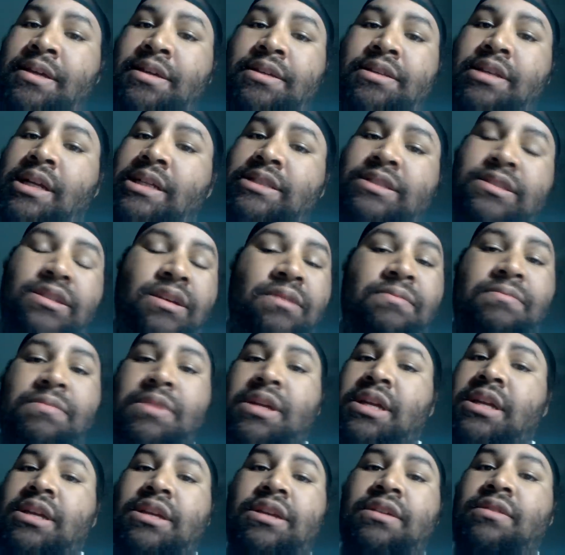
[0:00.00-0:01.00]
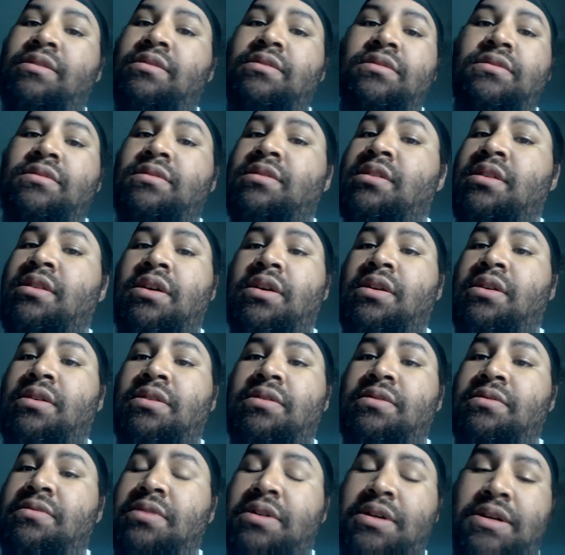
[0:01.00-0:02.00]
that's something he, you
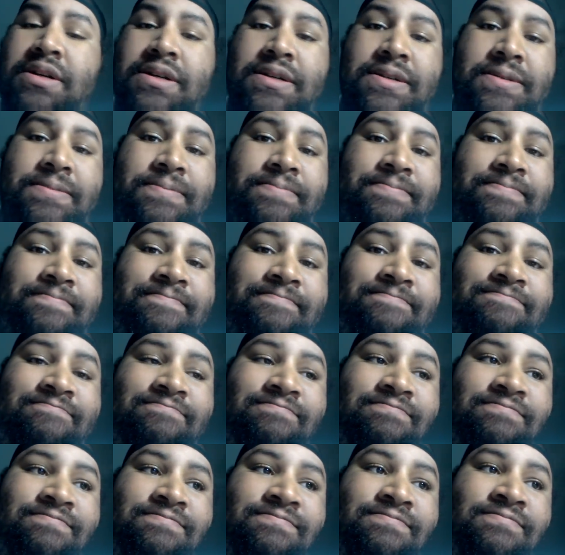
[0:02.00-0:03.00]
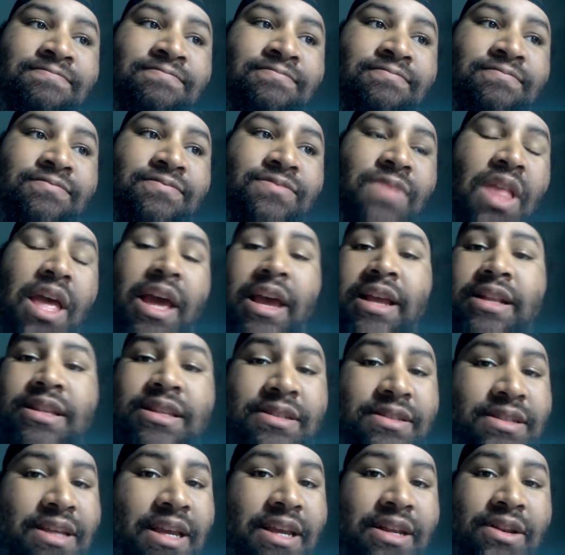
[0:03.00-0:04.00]
know, I hate
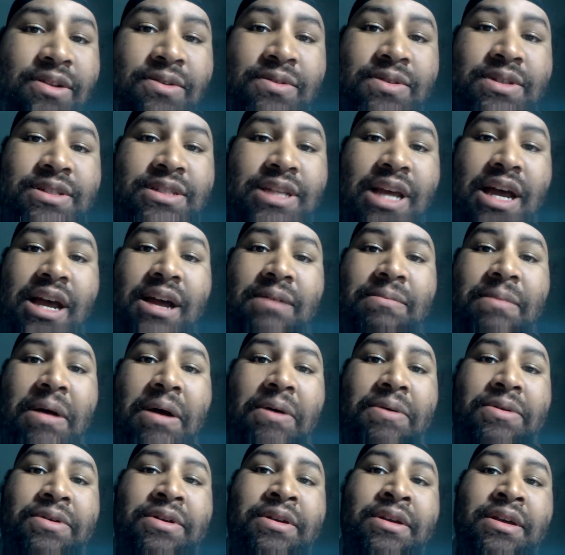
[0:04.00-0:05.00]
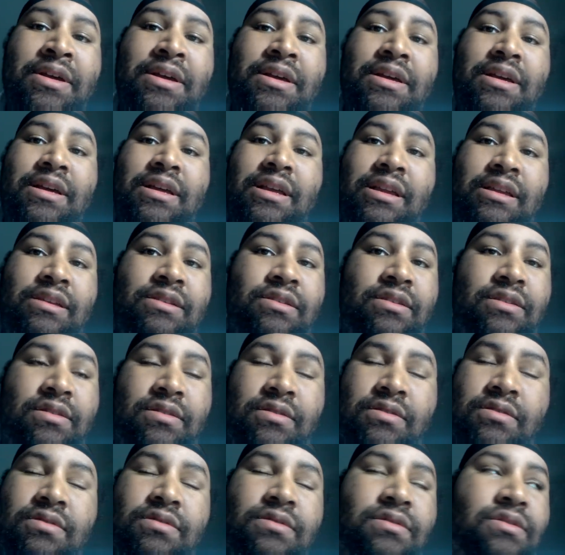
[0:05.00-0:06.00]
to say it, the only time I would,
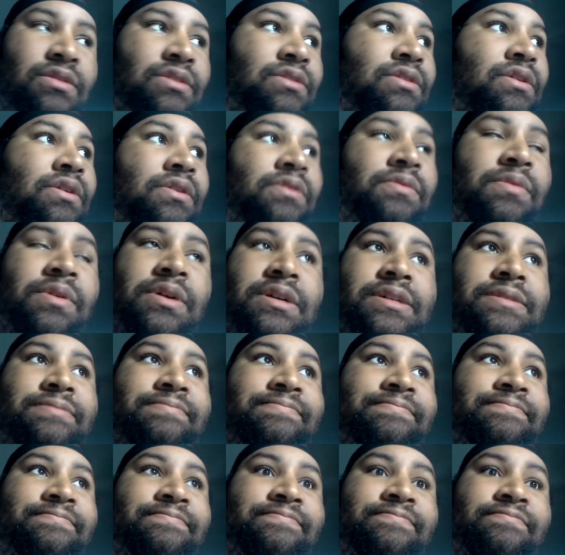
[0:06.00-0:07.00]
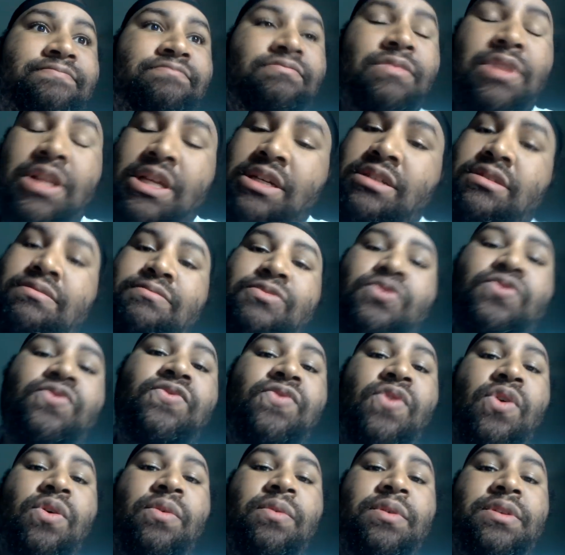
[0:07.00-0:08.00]
you know, but let's move
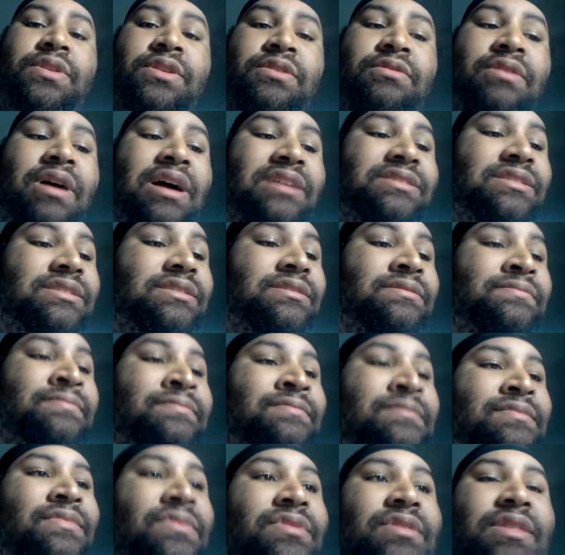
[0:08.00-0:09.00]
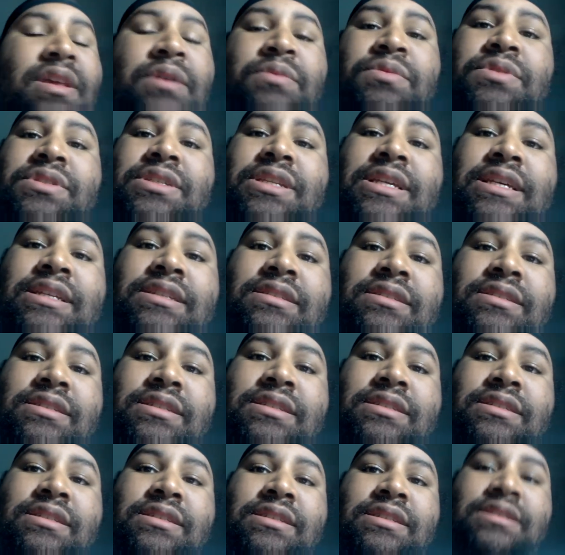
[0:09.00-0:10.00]
forward. You know, there was
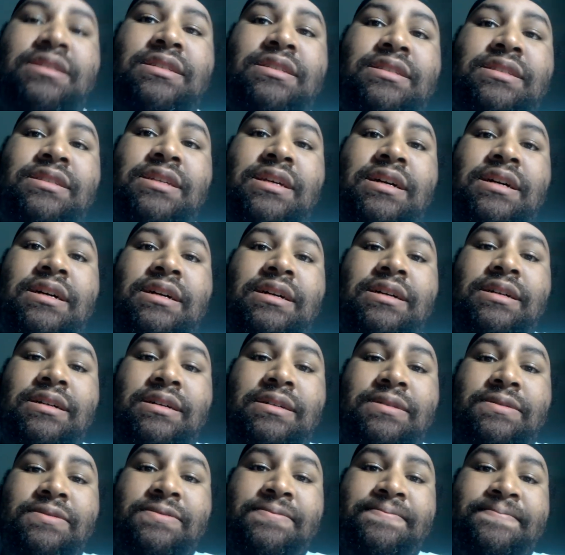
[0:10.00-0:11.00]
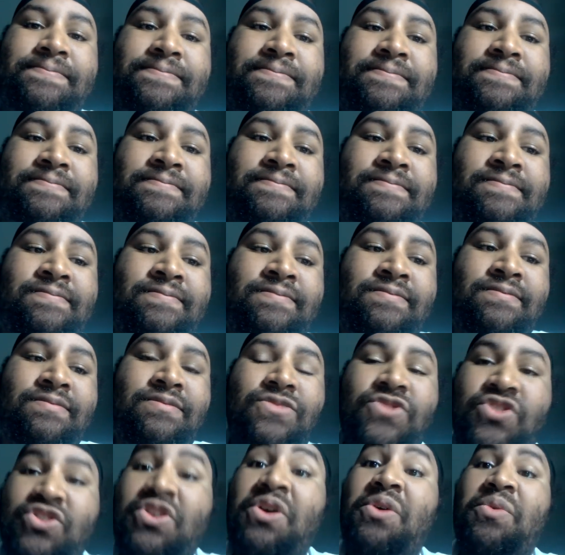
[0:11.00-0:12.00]
instances, you know,
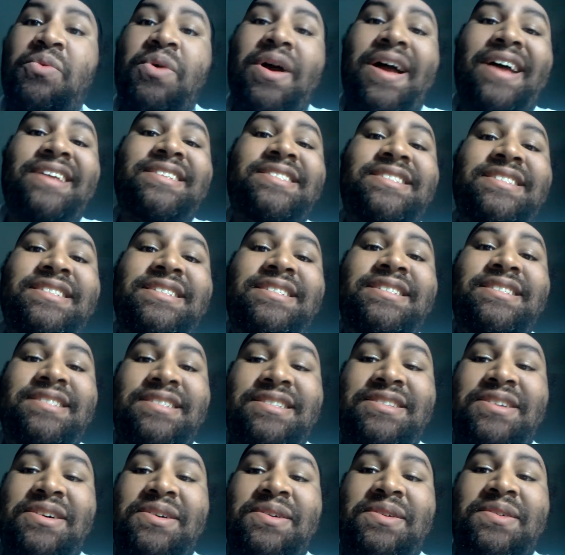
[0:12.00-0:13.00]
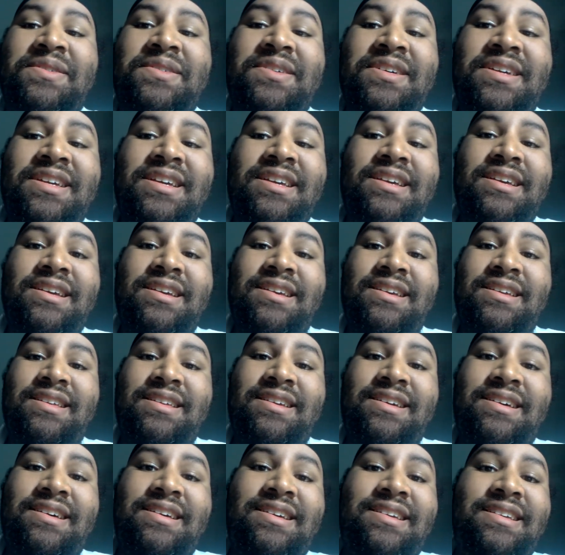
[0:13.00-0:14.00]
where I seen, you know,
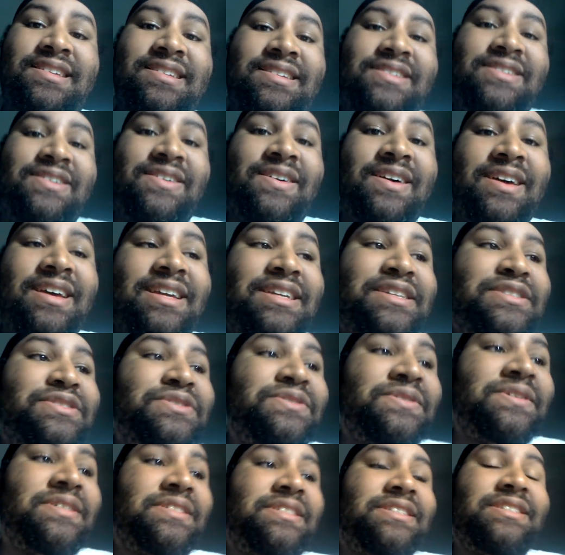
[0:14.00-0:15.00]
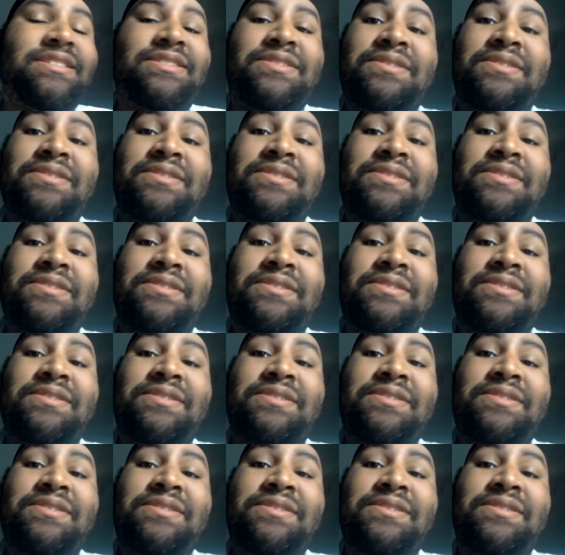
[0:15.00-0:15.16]
you know, Angela, as it